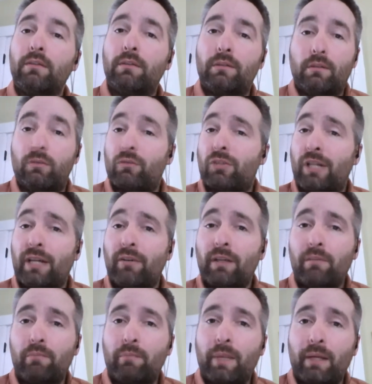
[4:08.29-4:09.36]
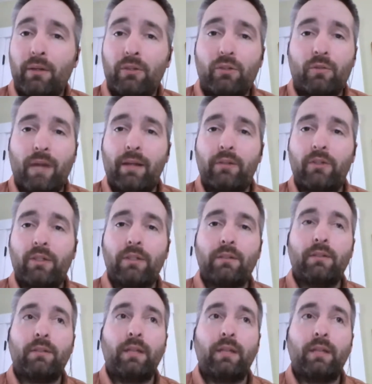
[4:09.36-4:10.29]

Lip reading: to generate better strategies.